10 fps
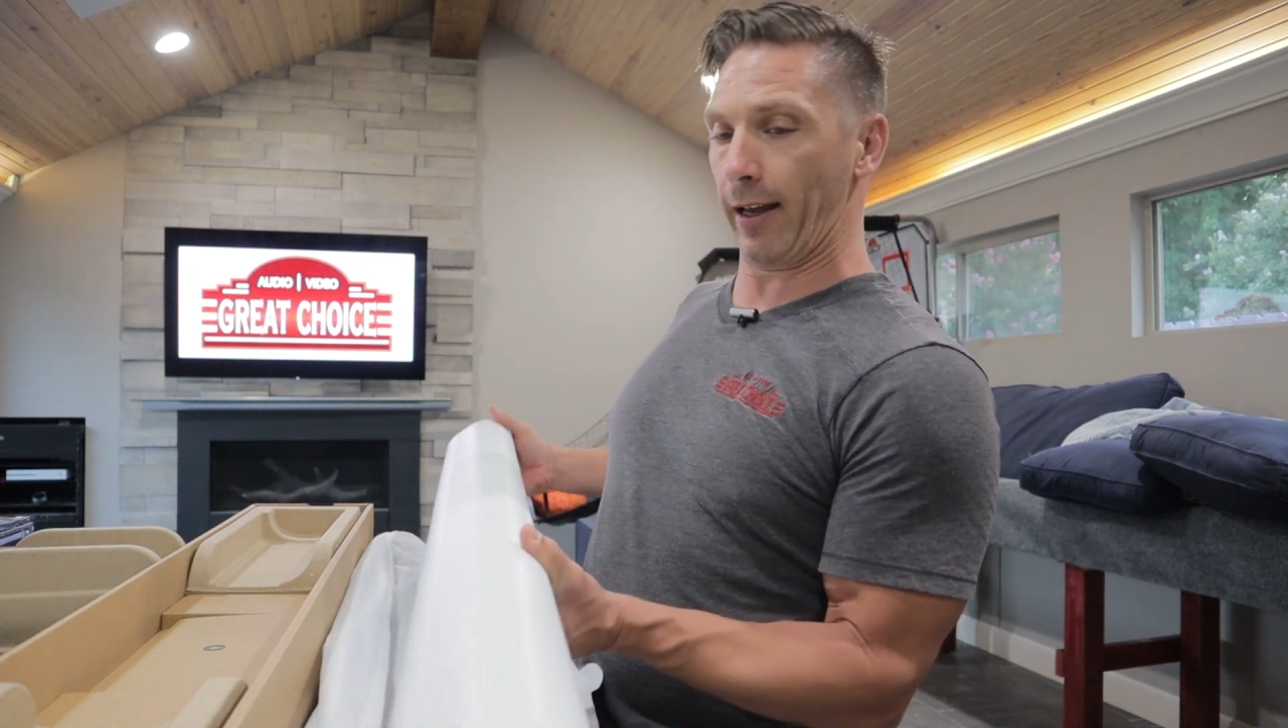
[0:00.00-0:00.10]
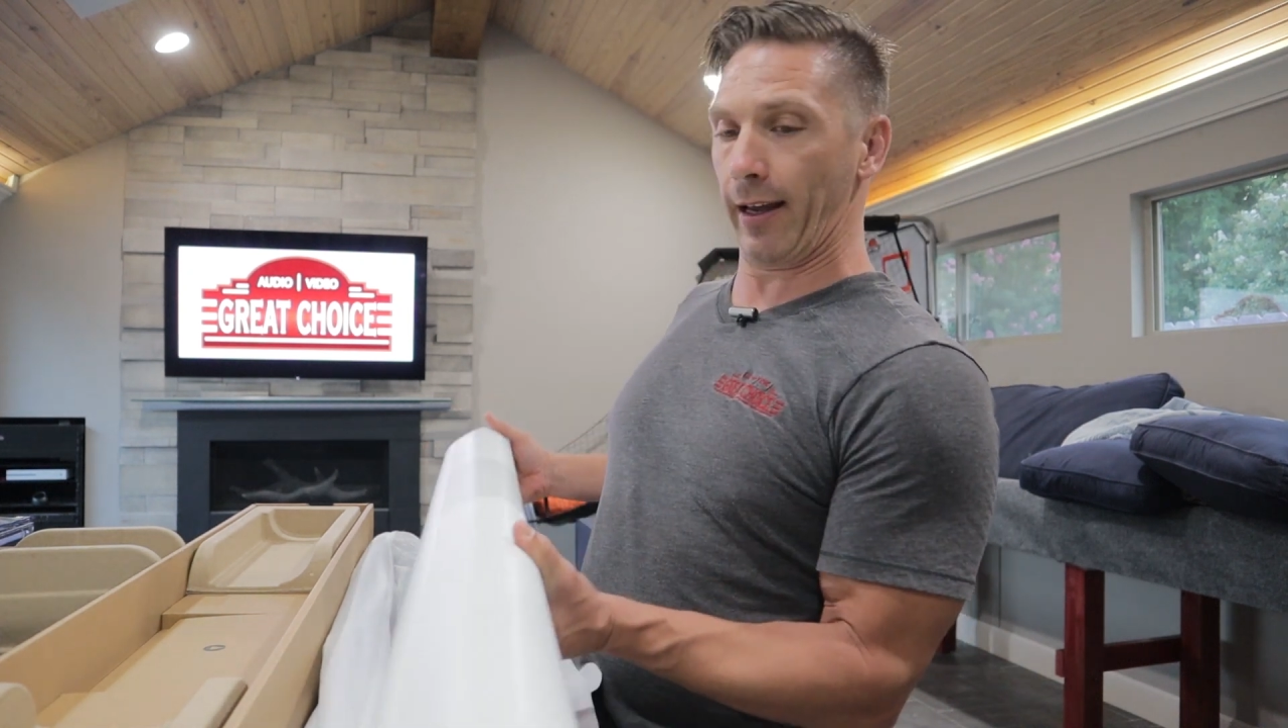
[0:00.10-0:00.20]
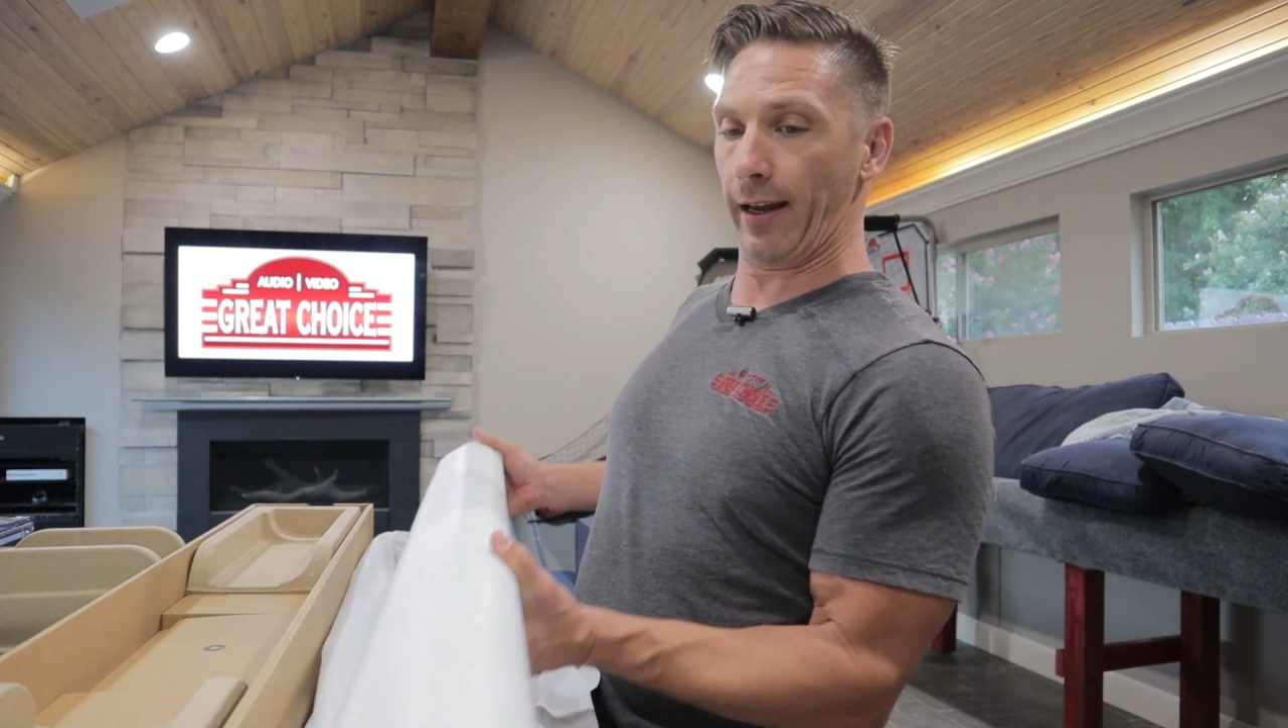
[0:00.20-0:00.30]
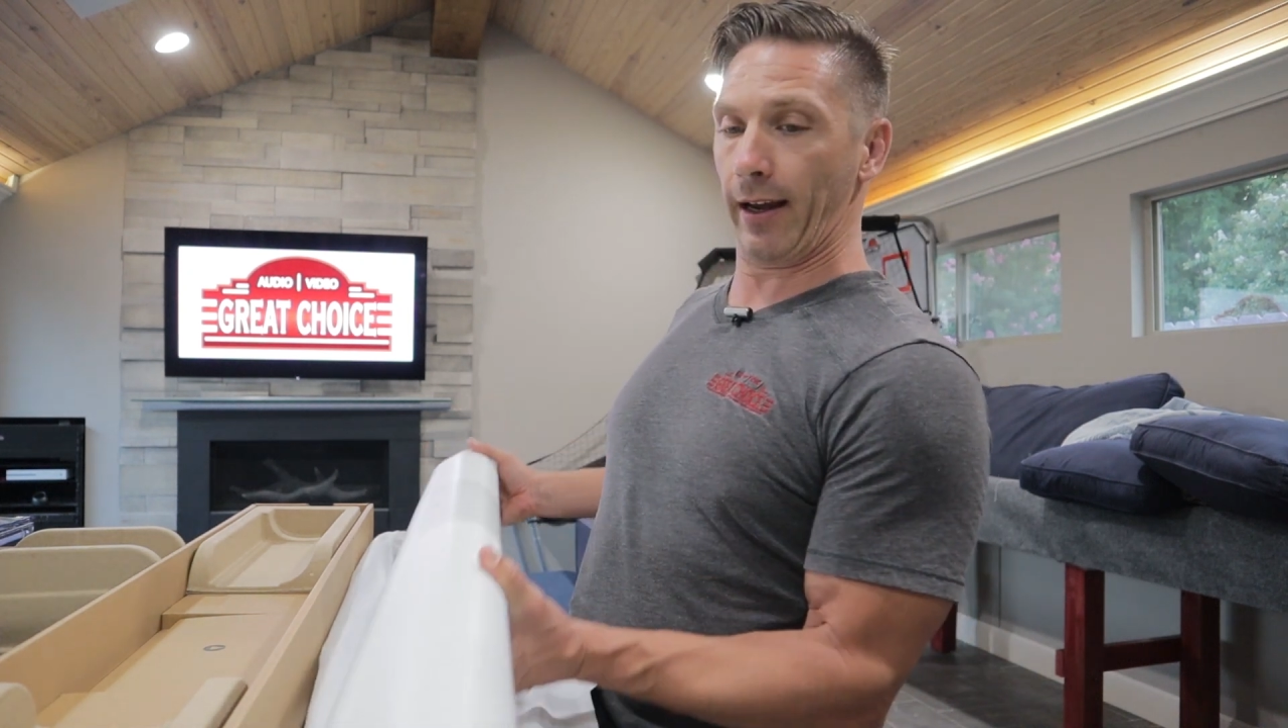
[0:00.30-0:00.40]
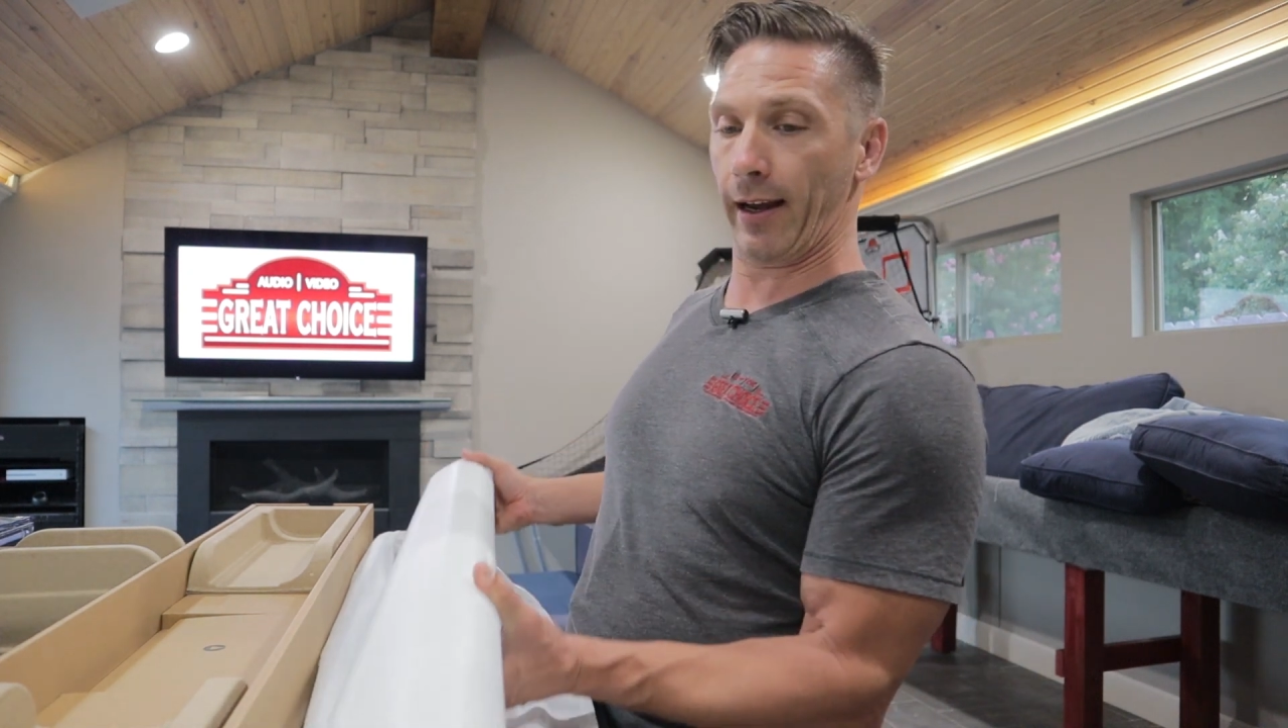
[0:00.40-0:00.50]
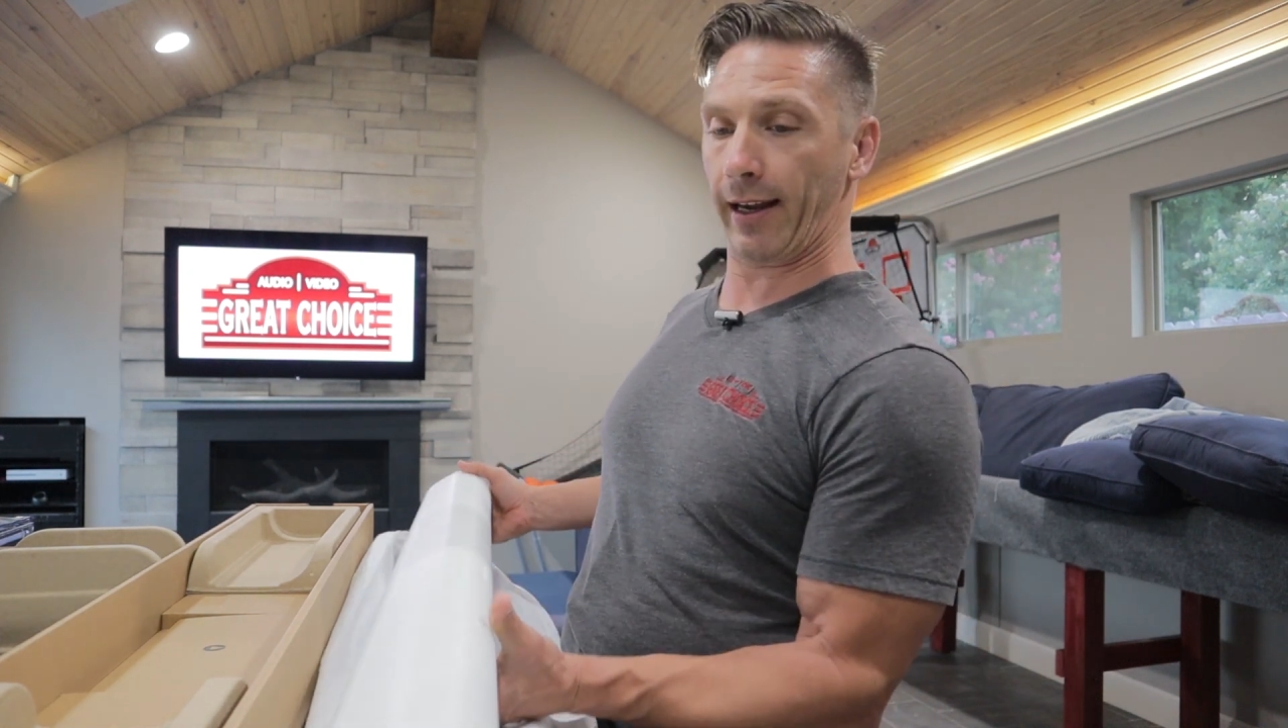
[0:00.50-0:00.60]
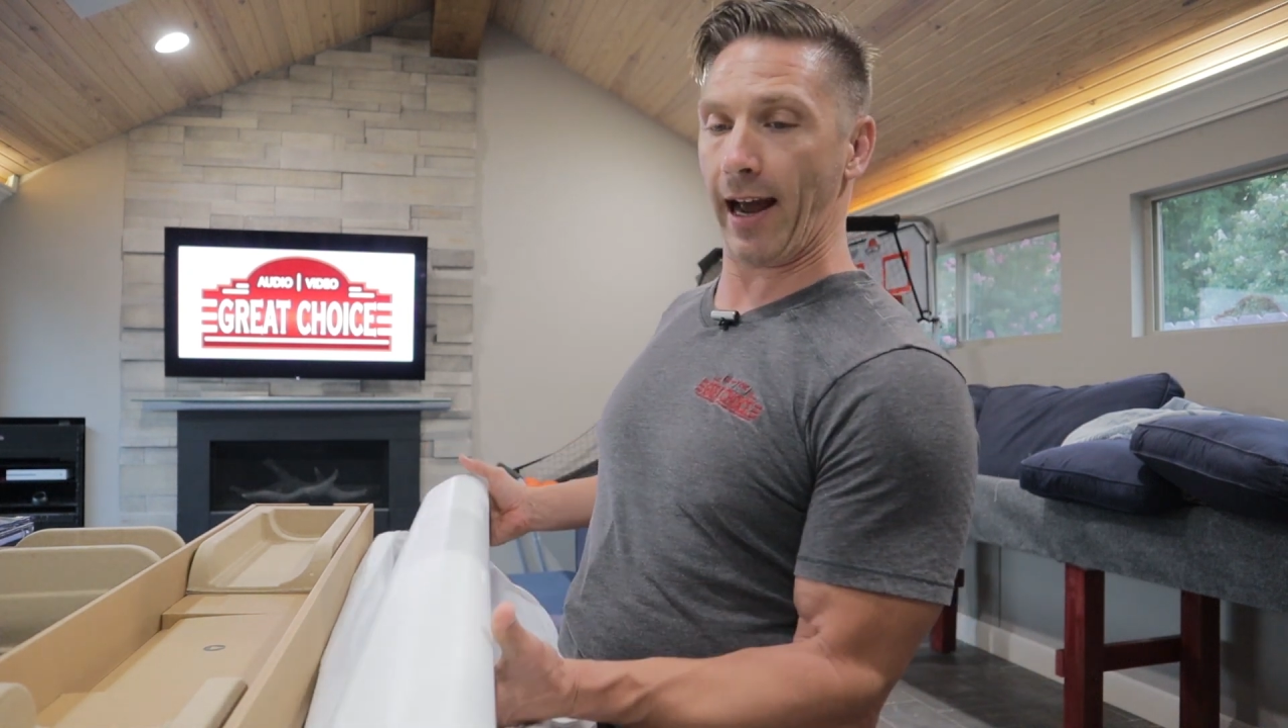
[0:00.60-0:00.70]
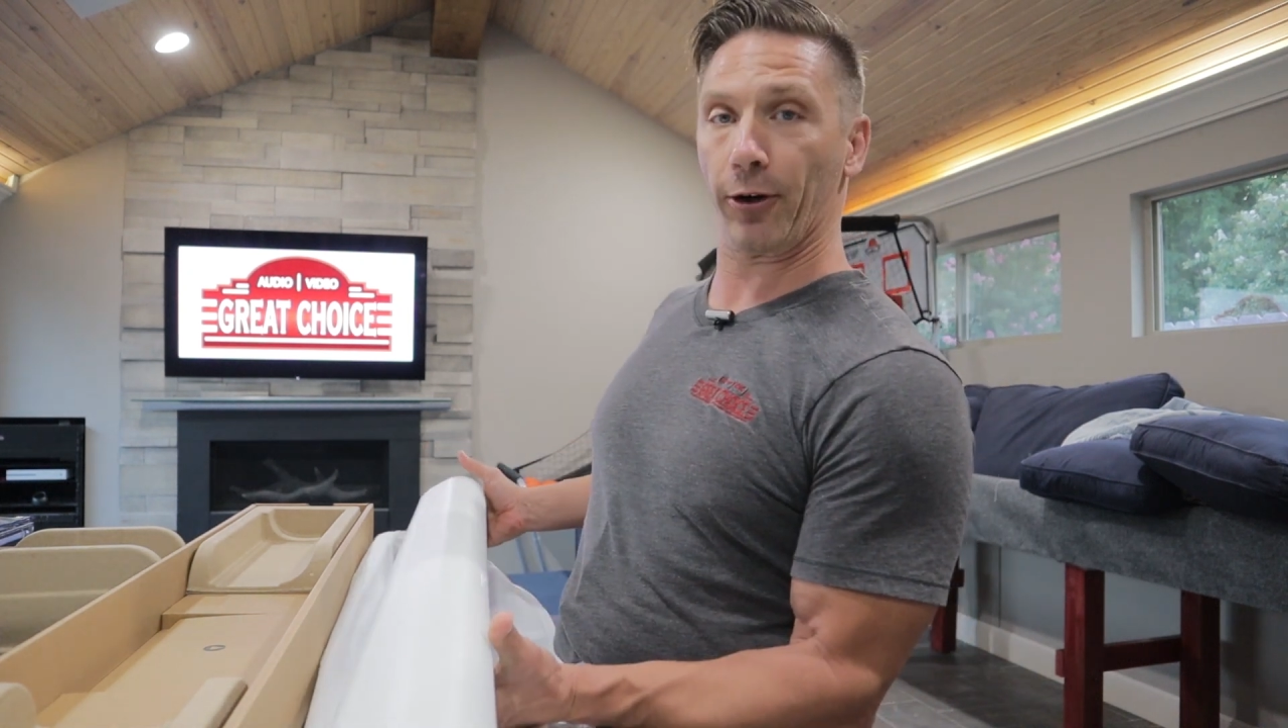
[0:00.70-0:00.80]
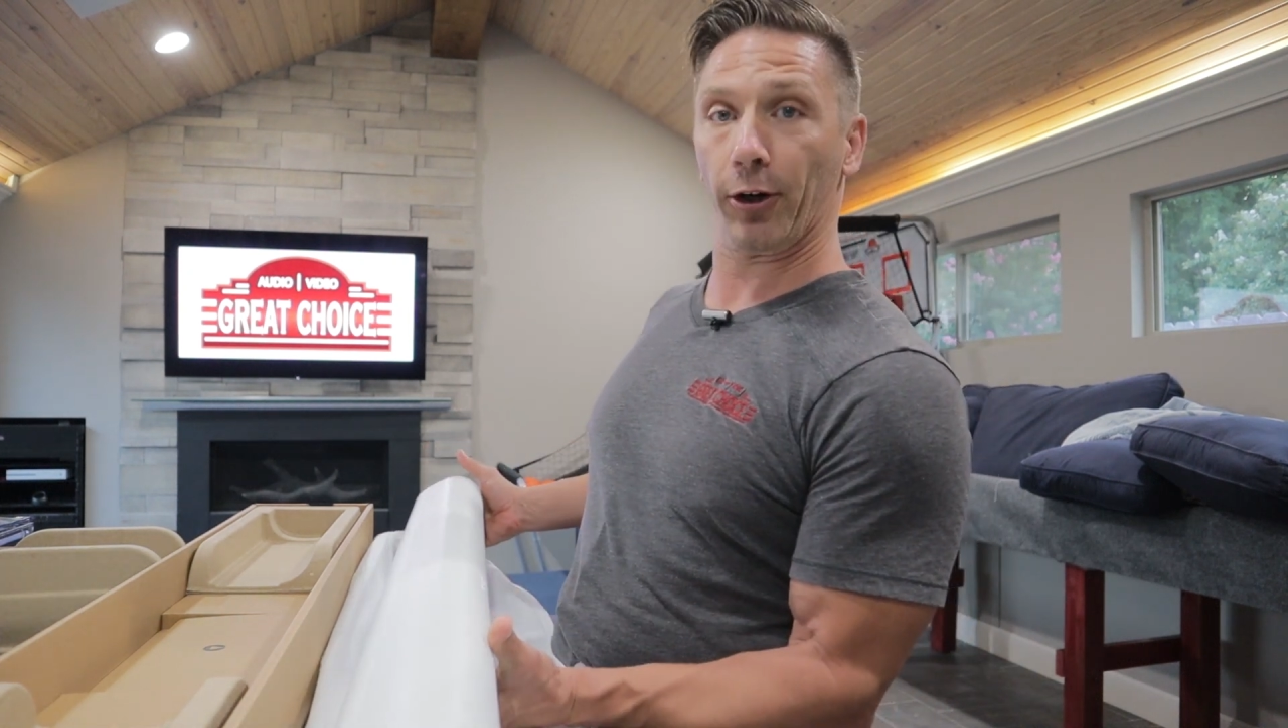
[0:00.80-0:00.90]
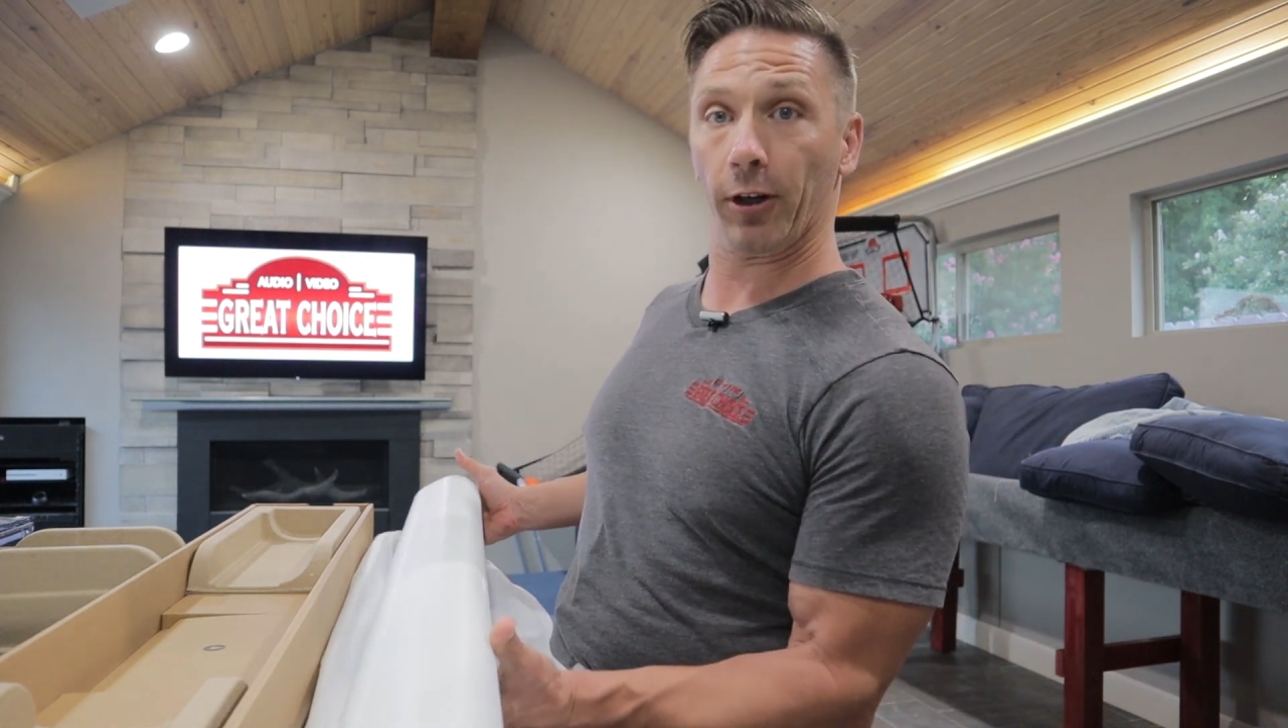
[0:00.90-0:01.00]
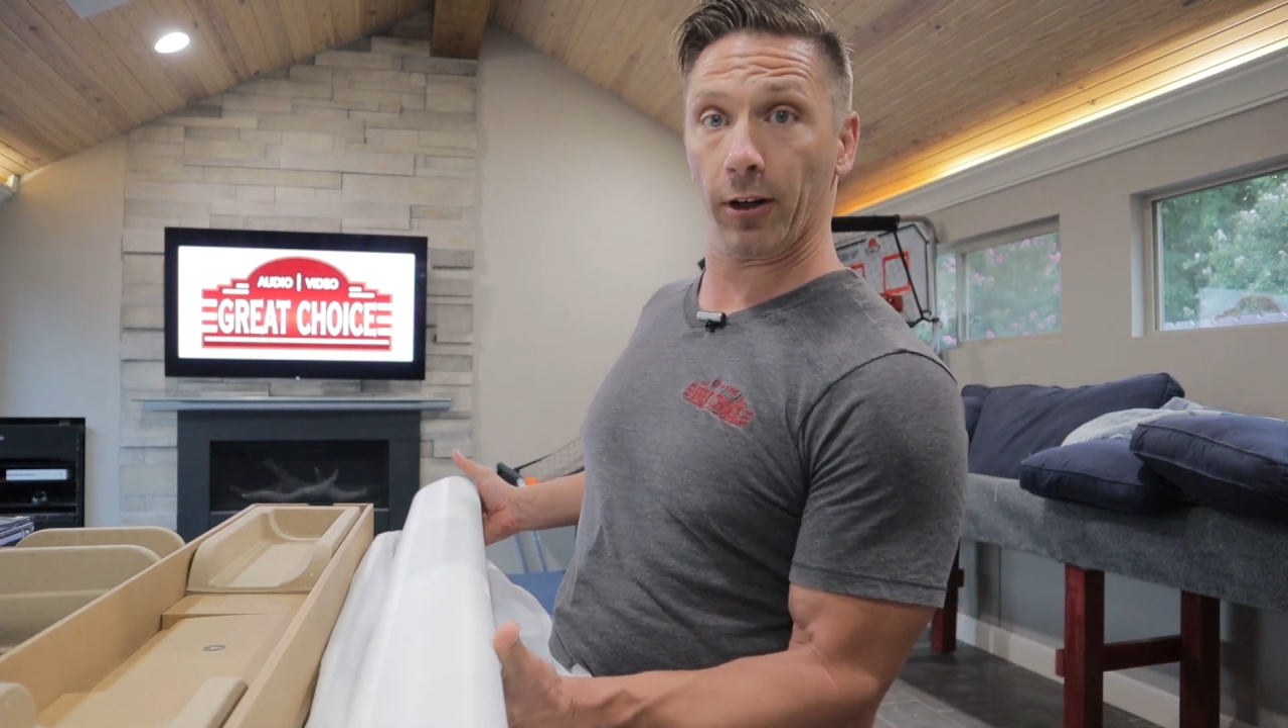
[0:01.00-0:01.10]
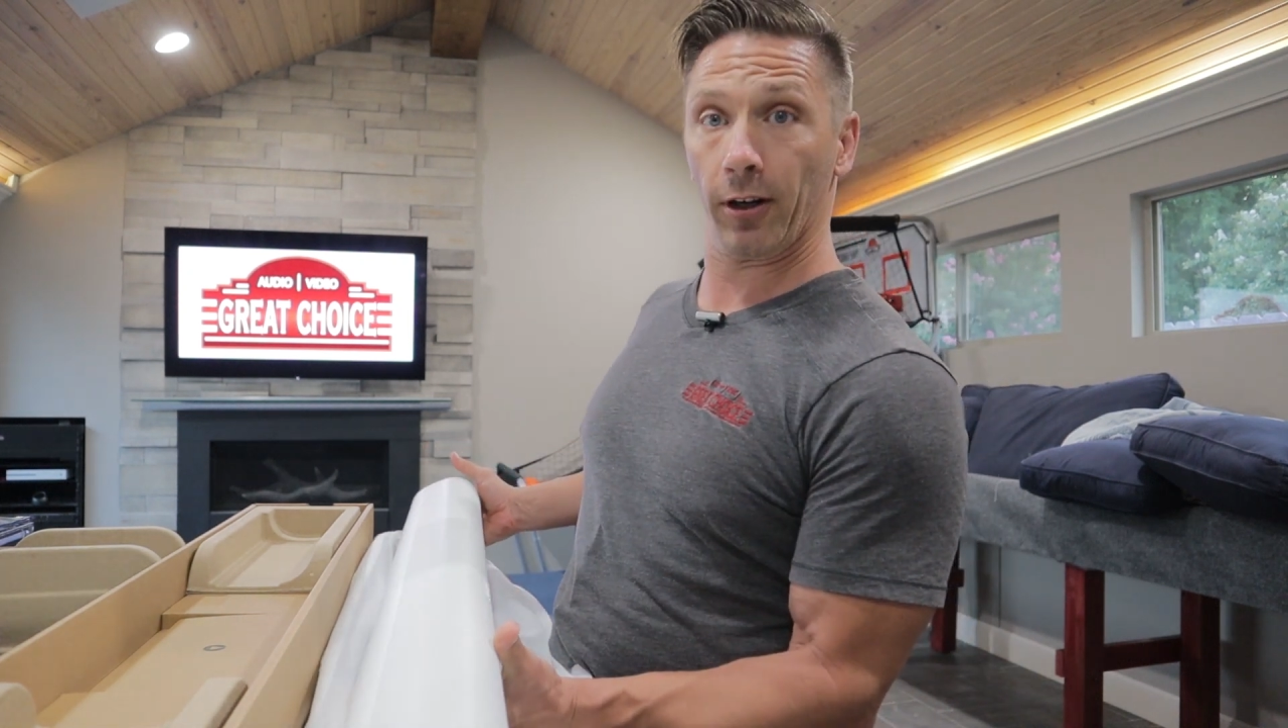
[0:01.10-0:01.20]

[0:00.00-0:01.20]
a counter,